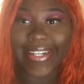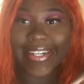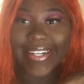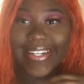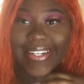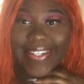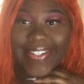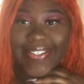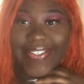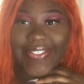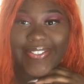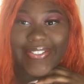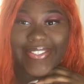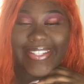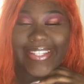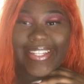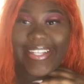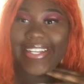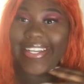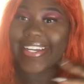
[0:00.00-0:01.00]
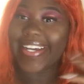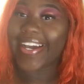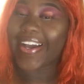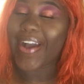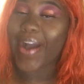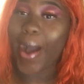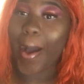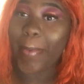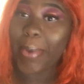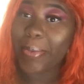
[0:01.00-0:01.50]
Um,
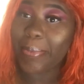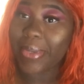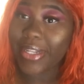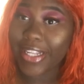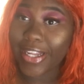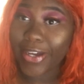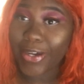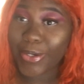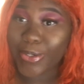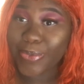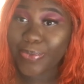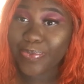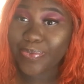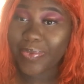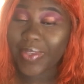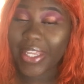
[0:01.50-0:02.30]
comment below,